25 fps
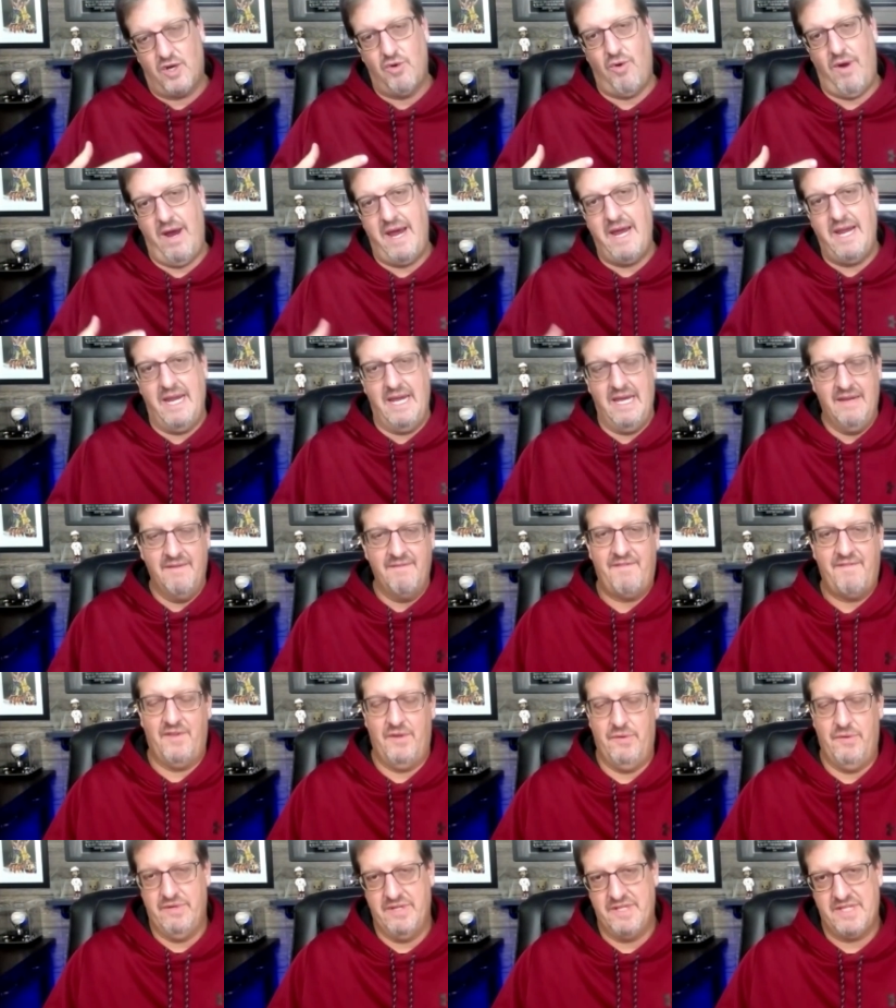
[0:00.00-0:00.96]
great
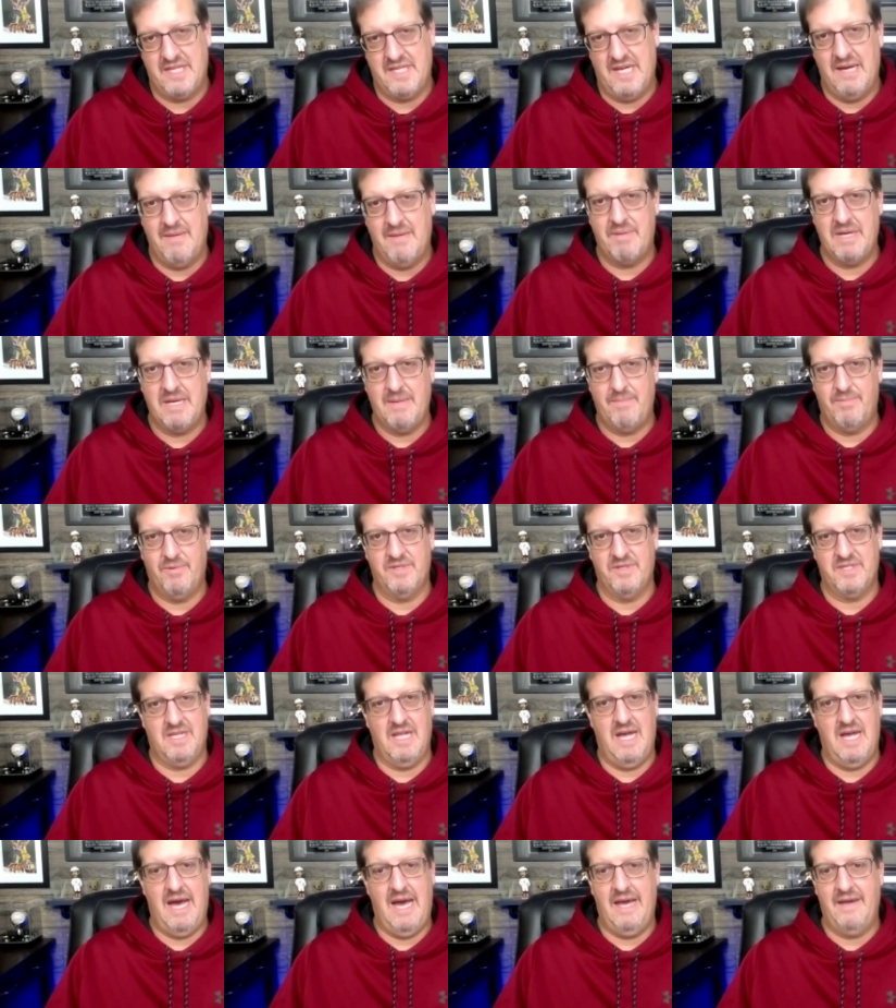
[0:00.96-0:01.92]
influence on
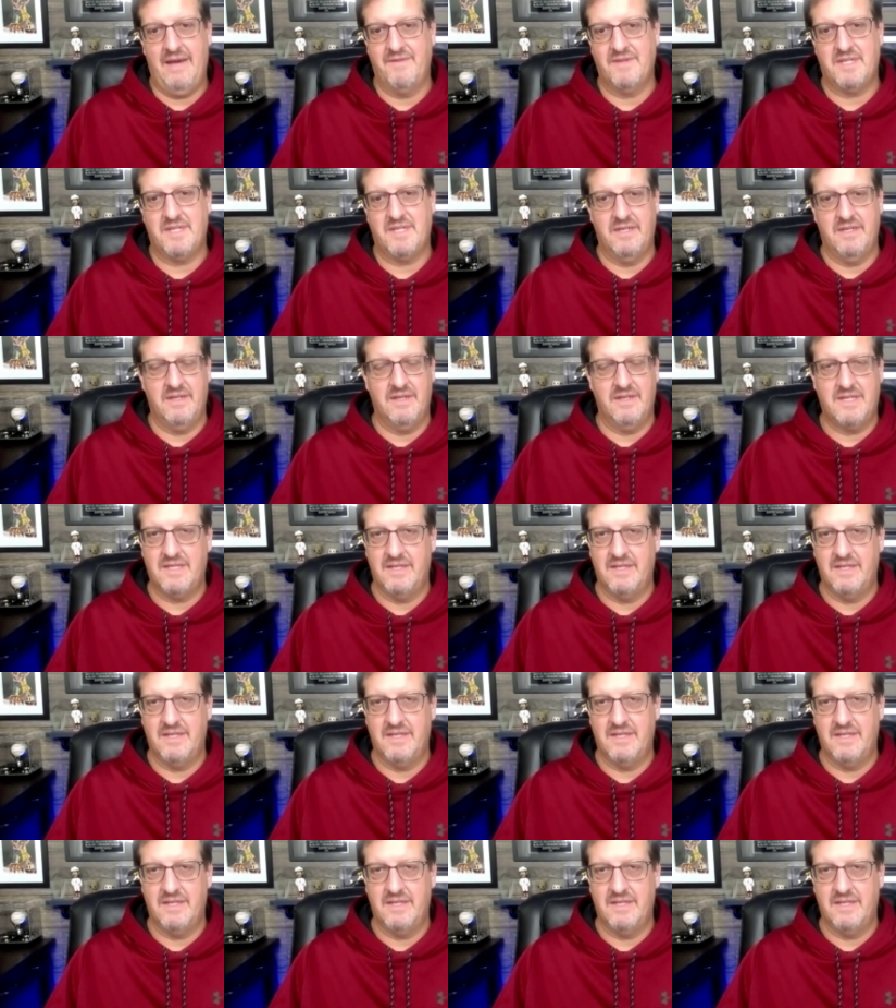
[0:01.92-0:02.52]
people's lives, to,